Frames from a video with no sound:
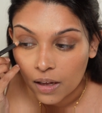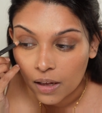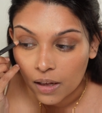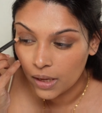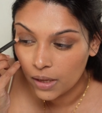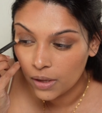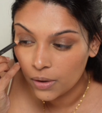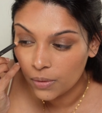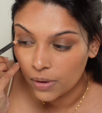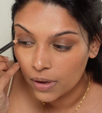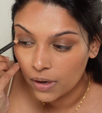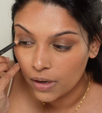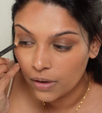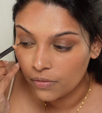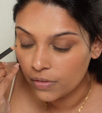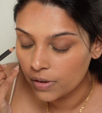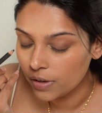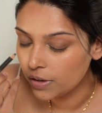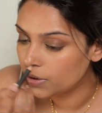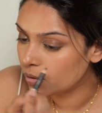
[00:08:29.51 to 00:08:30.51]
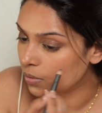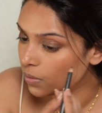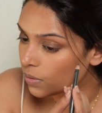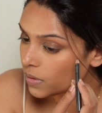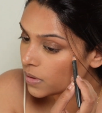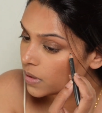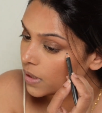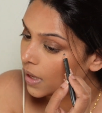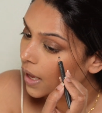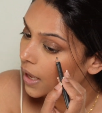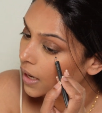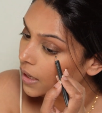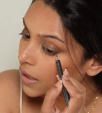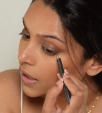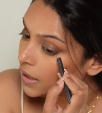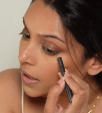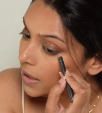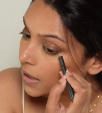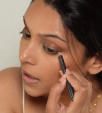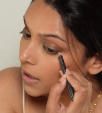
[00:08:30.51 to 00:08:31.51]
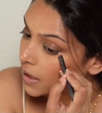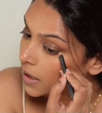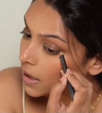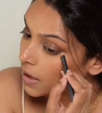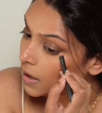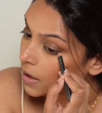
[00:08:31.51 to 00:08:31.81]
You can even use any